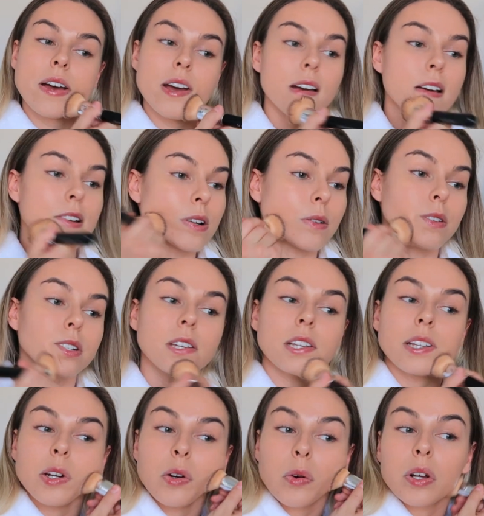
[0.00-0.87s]
I just always
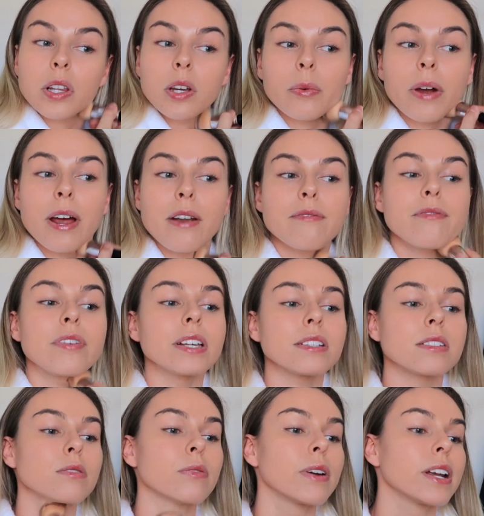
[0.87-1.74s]
get like a really red
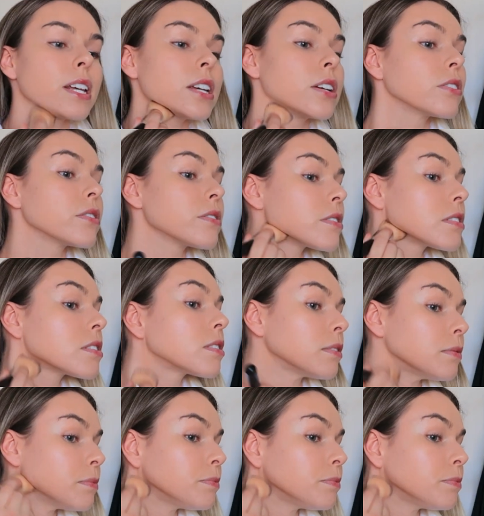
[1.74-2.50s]
face and red ears.